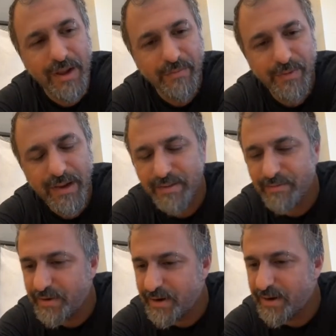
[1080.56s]
I feel it
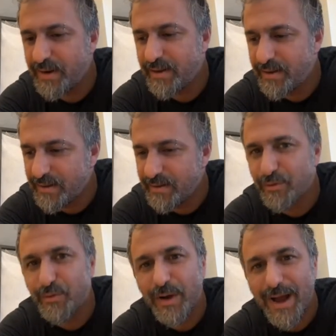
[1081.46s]
very
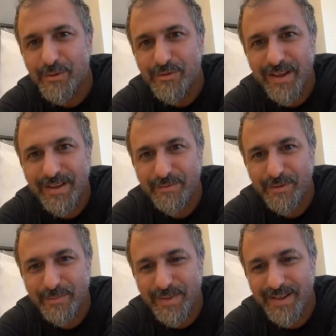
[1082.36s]
zu Hause
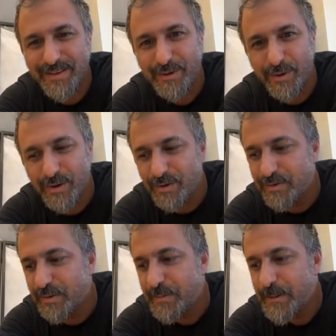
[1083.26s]
for me, Cologne.